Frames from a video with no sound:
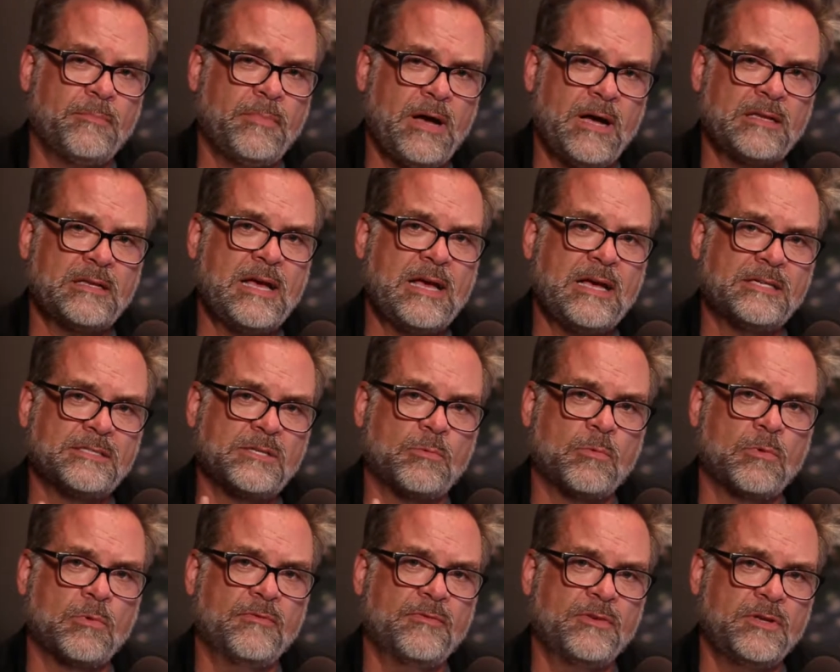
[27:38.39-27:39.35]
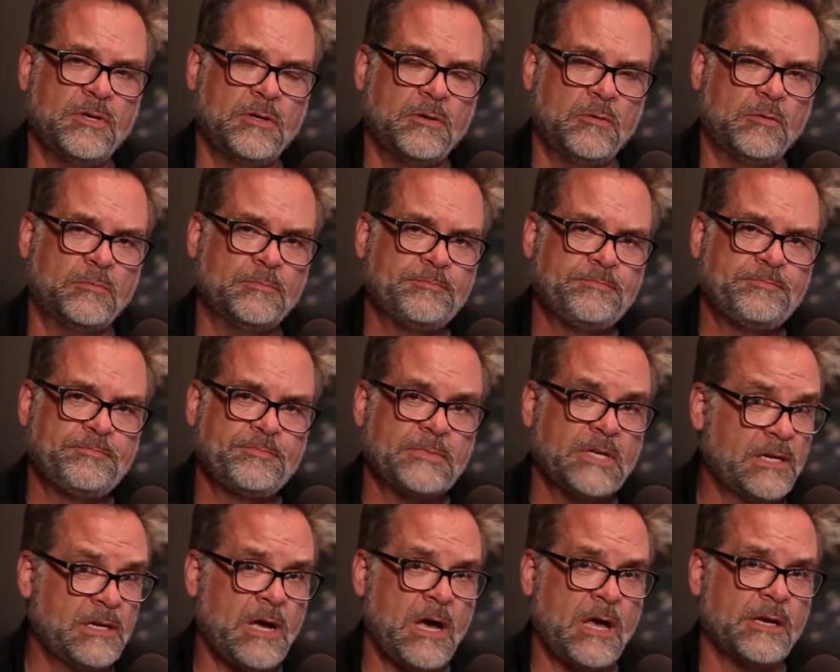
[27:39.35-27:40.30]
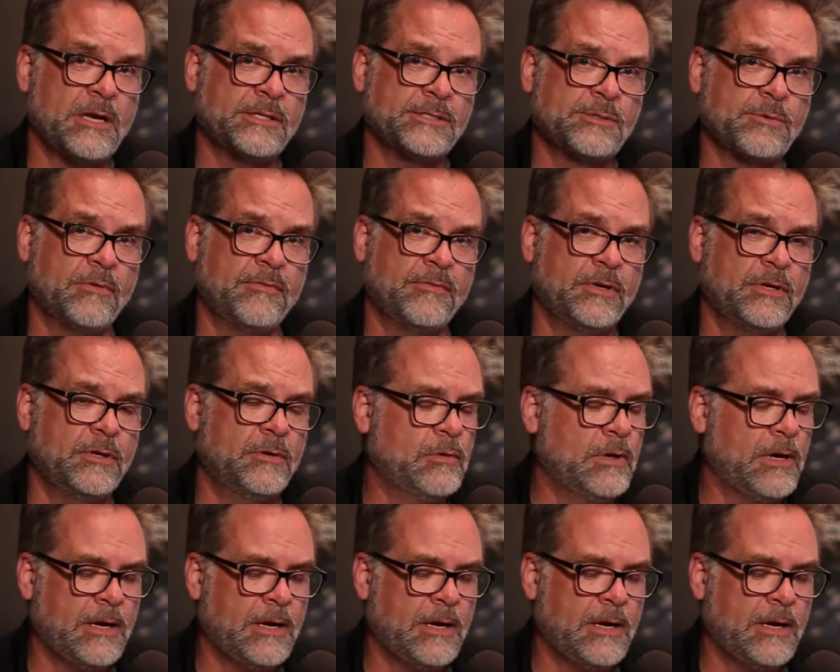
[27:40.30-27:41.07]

podcast a review, an honest review.